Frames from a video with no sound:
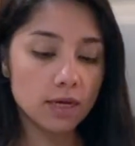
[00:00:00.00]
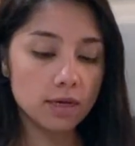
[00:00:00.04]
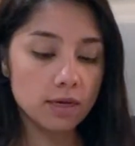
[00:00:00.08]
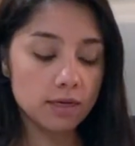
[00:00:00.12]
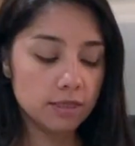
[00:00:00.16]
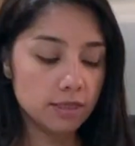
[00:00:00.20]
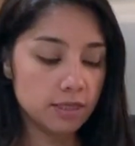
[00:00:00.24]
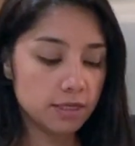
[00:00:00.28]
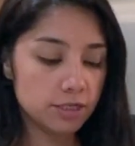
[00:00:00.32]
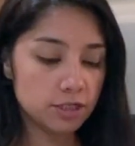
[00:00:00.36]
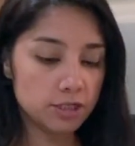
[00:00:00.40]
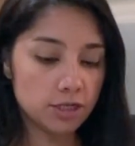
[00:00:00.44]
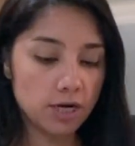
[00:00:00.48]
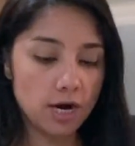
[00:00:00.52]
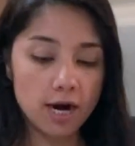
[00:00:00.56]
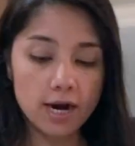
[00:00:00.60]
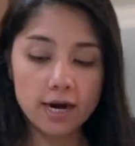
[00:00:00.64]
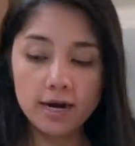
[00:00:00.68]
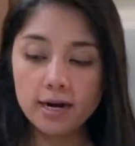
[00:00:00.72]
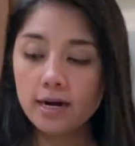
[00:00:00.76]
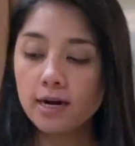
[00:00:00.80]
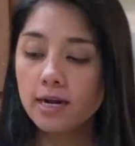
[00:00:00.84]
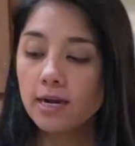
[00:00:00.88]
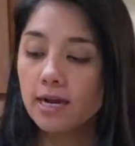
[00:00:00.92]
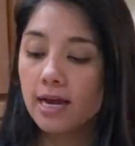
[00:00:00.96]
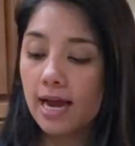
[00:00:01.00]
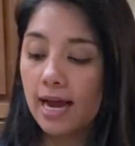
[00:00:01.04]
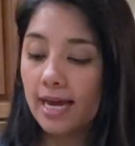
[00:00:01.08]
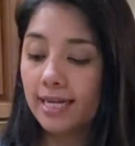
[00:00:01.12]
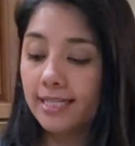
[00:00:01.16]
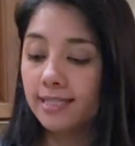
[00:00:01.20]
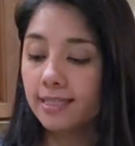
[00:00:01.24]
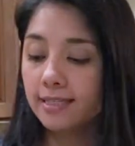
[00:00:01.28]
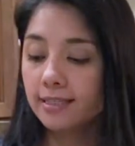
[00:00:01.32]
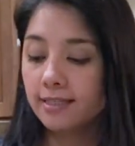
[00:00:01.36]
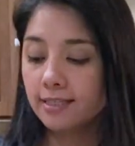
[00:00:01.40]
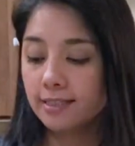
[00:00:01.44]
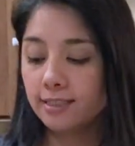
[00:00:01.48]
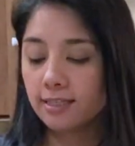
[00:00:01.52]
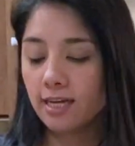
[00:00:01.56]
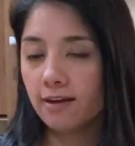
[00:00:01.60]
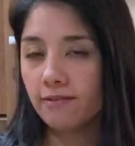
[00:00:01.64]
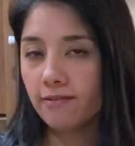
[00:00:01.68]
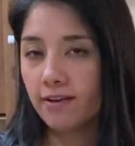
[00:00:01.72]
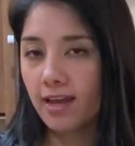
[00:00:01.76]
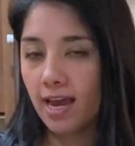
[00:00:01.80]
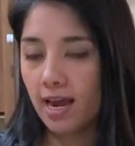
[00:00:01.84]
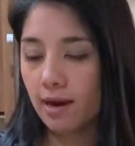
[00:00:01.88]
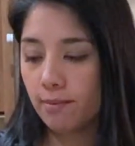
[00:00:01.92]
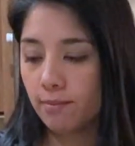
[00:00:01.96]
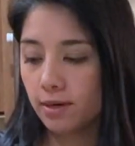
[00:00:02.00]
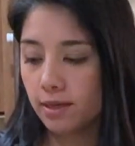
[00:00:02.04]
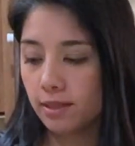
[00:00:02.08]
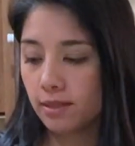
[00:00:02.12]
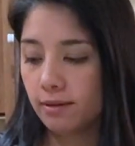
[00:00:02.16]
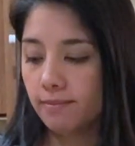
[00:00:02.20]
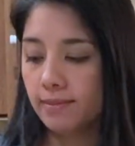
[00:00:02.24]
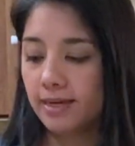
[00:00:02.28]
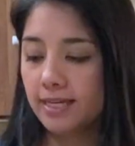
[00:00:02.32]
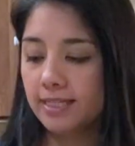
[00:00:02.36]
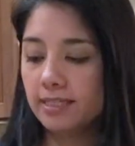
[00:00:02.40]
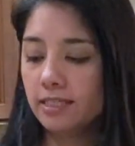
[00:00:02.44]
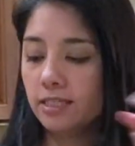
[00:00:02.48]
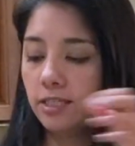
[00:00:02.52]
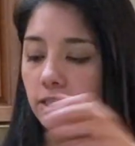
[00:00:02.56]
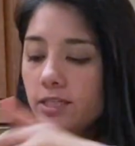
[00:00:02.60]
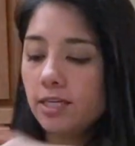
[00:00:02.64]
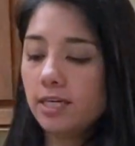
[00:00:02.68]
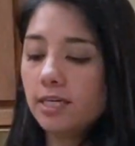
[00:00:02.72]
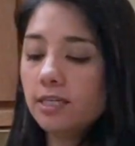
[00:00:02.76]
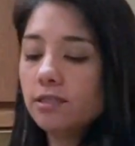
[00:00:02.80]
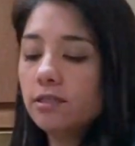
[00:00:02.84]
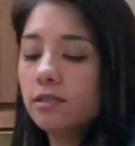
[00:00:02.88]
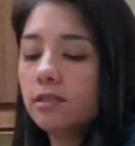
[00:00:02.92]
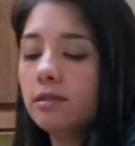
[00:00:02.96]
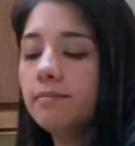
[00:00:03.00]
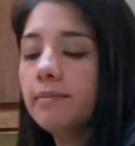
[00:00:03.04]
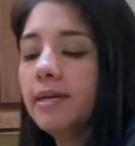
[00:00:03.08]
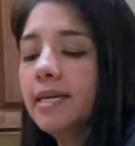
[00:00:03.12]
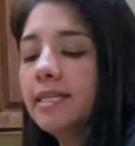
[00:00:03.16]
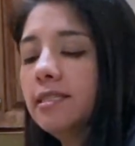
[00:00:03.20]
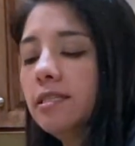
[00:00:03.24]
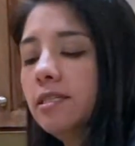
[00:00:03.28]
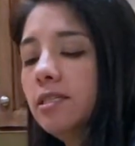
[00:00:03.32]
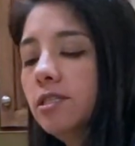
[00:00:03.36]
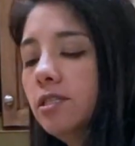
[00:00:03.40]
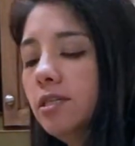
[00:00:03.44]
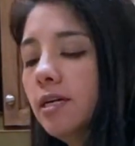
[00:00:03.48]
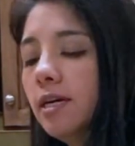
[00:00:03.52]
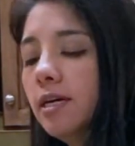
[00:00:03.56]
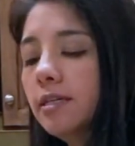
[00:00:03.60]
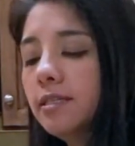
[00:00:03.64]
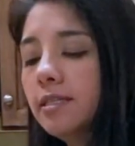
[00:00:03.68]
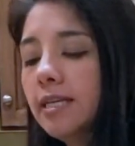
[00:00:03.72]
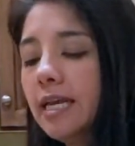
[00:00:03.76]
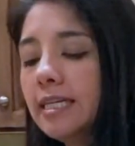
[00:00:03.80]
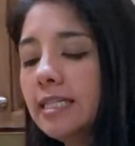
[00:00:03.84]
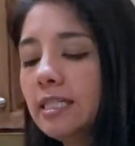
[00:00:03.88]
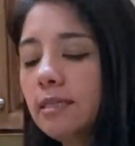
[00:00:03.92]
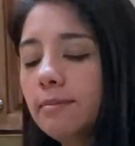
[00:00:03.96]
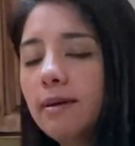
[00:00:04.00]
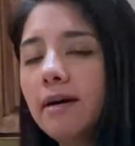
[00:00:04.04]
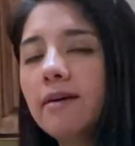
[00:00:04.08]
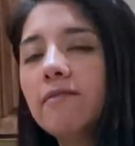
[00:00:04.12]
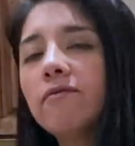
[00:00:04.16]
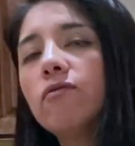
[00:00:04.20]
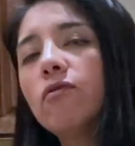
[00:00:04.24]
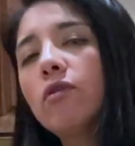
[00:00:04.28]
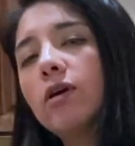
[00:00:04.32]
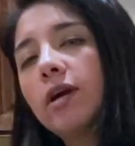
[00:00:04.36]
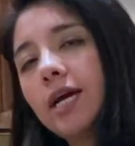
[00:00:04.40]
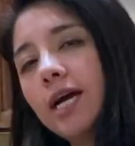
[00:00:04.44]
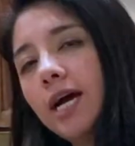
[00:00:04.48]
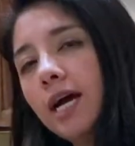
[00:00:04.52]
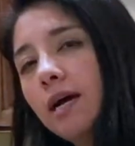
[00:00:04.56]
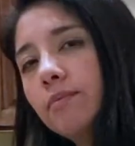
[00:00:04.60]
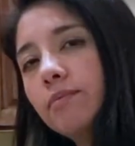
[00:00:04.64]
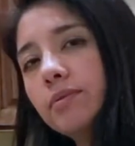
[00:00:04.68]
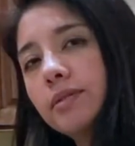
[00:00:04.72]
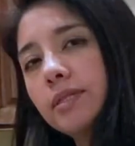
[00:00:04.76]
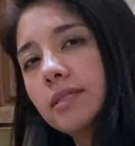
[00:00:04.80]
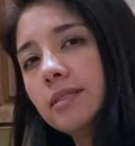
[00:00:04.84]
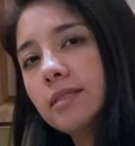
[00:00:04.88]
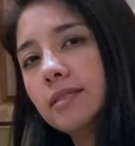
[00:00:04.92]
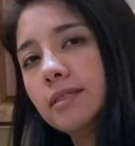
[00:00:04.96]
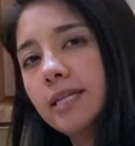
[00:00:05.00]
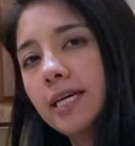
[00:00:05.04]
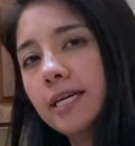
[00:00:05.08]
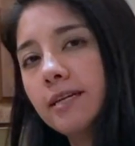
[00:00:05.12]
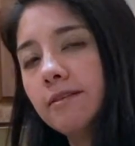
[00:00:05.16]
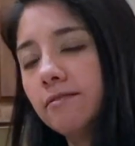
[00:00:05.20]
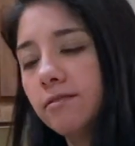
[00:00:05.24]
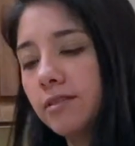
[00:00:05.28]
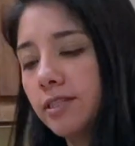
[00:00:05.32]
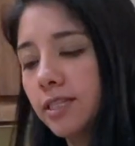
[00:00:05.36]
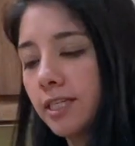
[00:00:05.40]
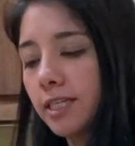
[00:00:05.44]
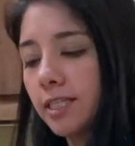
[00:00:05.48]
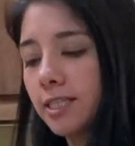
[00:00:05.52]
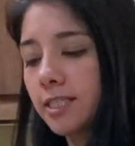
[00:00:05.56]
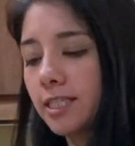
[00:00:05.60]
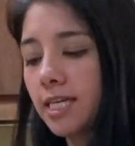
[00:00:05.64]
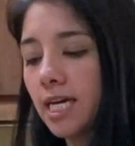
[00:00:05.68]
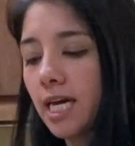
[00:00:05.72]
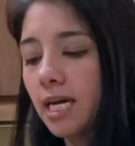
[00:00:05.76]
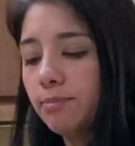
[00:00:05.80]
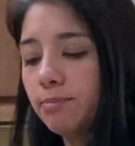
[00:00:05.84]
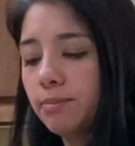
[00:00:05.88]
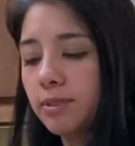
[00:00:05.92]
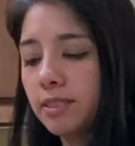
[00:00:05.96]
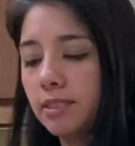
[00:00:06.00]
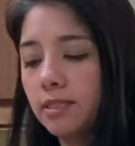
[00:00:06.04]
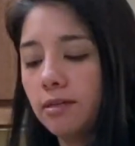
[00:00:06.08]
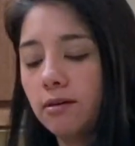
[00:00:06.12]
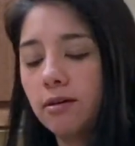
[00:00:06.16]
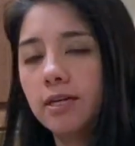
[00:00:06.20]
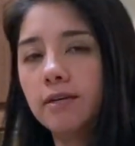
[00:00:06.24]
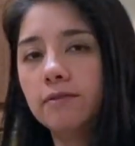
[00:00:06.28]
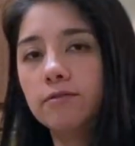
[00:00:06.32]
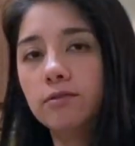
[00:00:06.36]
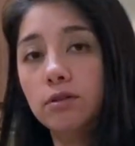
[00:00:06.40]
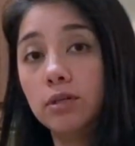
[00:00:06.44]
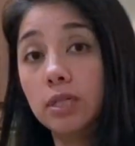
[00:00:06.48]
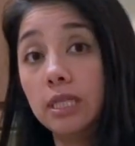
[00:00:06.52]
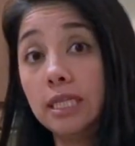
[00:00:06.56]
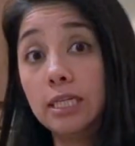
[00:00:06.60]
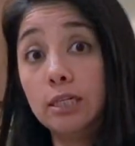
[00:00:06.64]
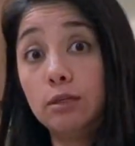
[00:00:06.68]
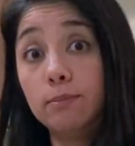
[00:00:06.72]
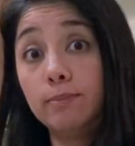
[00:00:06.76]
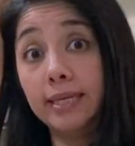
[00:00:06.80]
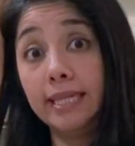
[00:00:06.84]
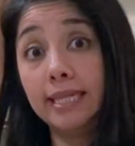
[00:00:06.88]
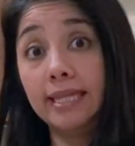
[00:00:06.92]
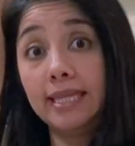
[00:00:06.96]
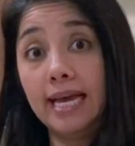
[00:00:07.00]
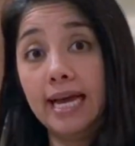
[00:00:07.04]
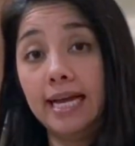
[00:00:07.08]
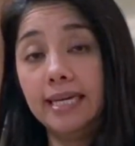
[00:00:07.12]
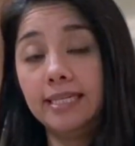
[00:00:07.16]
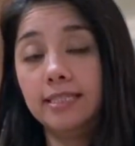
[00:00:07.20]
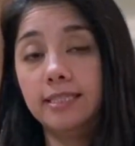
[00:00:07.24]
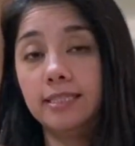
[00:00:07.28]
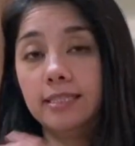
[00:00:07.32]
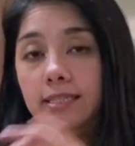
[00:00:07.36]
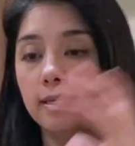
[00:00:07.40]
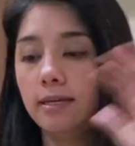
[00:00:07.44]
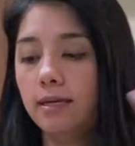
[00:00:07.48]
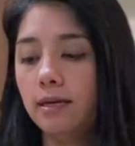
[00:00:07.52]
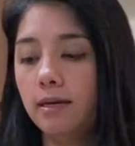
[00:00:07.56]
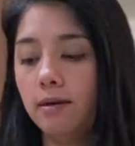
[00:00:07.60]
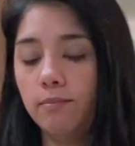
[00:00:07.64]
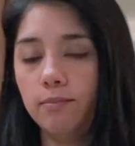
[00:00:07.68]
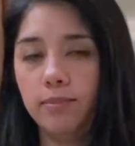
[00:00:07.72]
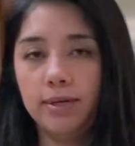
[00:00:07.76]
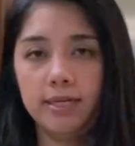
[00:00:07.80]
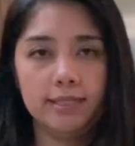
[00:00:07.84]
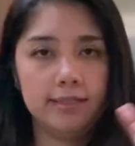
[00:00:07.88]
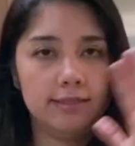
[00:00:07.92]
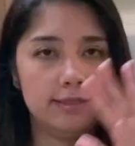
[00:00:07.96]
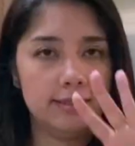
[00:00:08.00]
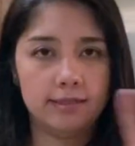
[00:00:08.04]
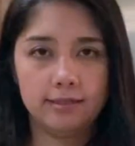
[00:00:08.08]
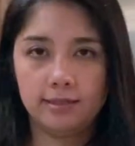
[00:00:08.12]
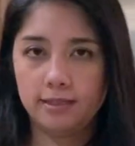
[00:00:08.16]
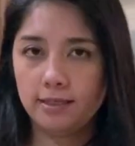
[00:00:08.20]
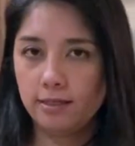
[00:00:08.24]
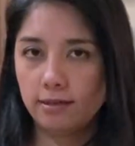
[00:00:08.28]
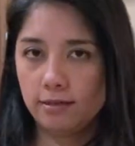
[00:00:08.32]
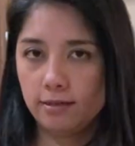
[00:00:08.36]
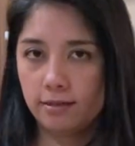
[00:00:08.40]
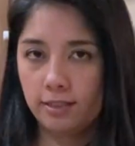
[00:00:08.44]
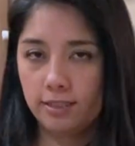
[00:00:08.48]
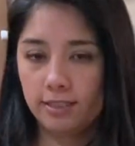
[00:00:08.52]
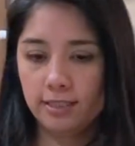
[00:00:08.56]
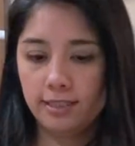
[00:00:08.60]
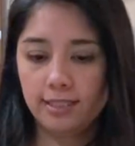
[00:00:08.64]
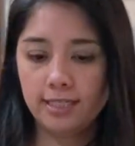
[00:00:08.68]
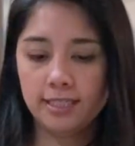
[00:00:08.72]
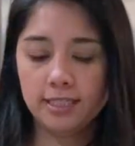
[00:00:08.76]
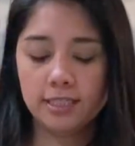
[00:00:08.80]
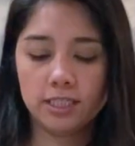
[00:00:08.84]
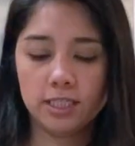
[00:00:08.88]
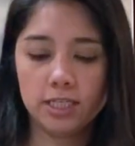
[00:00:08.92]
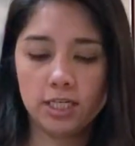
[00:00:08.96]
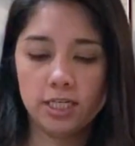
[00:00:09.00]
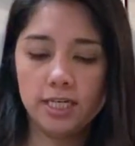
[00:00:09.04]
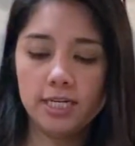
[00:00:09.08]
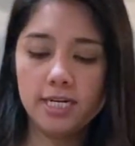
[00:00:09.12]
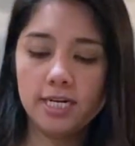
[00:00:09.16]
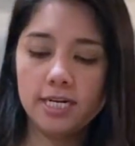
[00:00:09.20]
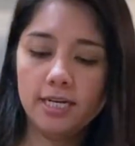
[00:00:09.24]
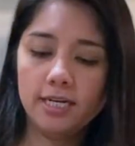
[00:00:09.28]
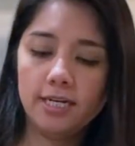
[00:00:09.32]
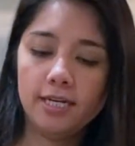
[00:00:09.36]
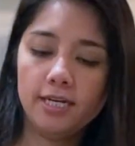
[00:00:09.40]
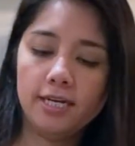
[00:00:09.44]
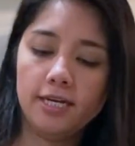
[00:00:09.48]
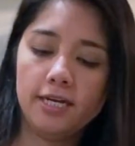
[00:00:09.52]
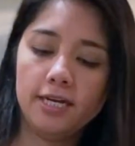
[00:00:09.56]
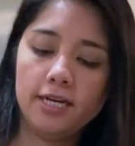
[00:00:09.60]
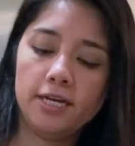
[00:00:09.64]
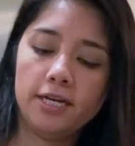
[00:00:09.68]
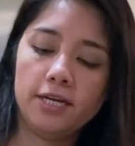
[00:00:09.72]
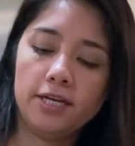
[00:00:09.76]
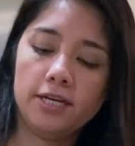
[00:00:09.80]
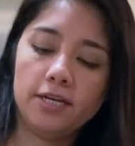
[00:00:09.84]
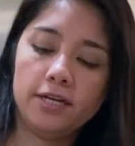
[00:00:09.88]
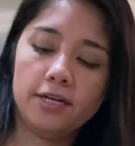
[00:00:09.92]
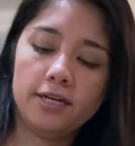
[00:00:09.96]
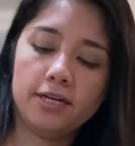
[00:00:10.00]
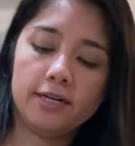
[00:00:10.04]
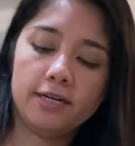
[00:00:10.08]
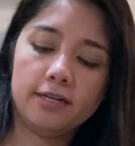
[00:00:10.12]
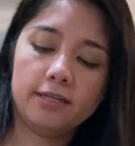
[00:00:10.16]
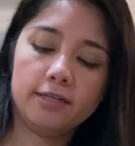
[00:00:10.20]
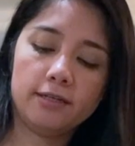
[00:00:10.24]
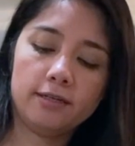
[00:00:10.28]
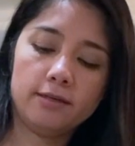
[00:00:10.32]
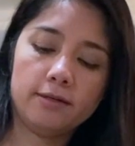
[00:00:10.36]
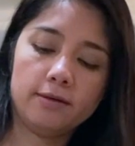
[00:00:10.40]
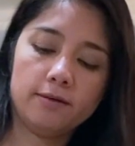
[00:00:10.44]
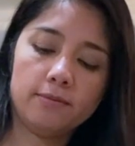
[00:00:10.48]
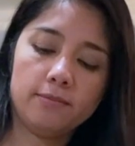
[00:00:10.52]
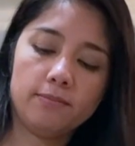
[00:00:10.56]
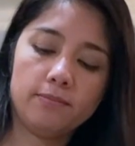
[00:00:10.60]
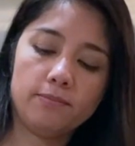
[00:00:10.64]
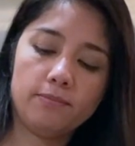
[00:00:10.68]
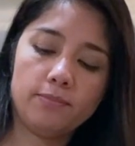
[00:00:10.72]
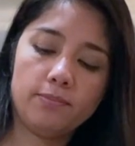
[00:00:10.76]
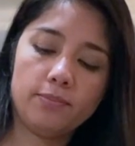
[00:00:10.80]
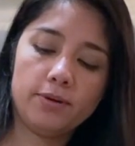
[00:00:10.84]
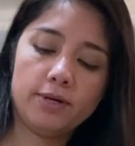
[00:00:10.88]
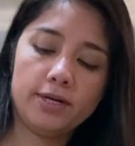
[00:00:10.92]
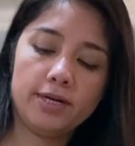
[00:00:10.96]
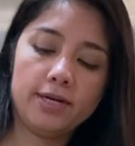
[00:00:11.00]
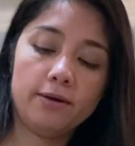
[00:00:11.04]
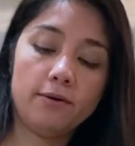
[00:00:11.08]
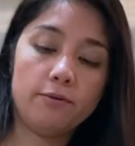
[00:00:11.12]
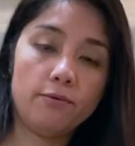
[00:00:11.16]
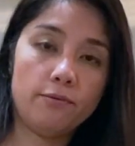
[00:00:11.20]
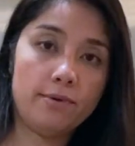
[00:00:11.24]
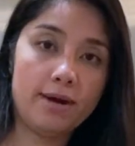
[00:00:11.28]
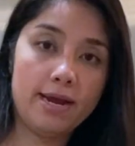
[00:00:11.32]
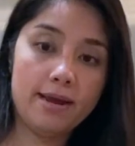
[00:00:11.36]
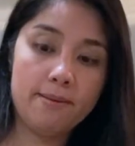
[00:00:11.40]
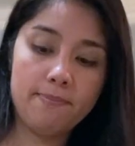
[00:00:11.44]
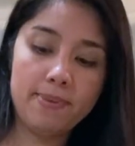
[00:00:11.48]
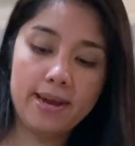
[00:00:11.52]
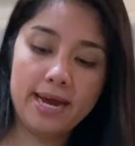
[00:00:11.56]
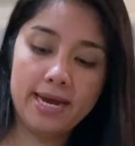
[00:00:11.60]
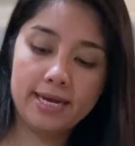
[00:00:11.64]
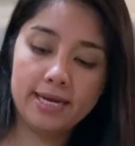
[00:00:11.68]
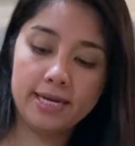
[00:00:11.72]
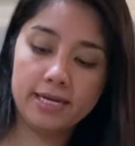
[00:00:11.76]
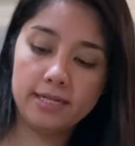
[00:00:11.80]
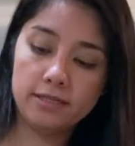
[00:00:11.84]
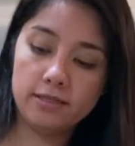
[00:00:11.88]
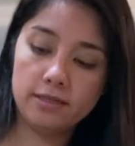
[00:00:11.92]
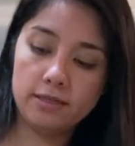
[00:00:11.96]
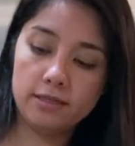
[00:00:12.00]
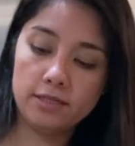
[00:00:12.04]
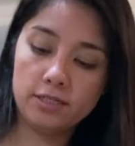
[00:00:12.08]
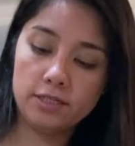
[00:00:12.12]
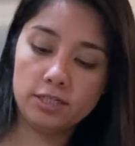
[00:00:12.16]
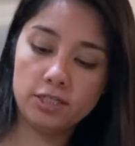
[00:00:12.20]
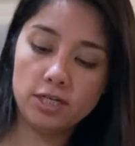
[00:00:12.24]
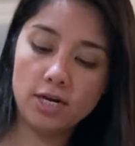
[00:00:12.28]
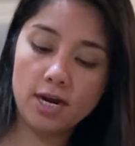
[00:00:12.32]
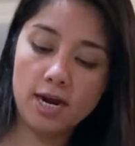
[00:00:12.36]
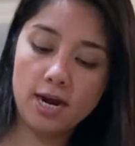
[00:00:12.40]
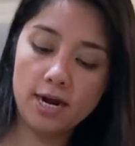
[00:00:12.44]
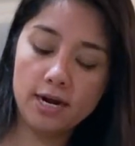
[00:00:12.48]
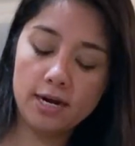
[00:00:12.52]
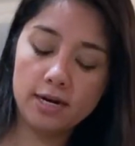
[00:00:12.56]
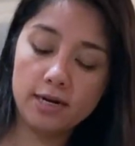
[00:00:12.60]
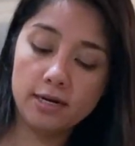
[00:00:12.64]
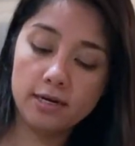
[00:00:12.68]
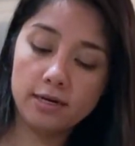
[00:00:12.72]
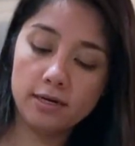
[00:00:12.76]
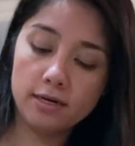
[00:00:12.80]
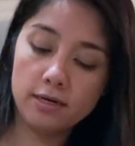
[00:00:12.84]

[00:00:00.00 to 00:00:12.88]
the jar. I did this off camera, the mason jar. So the mason jar takes about 4 cups instead of 6 cups. So it gives you a little bit less, but it's still just as good. You're gonna put it right back into the jar.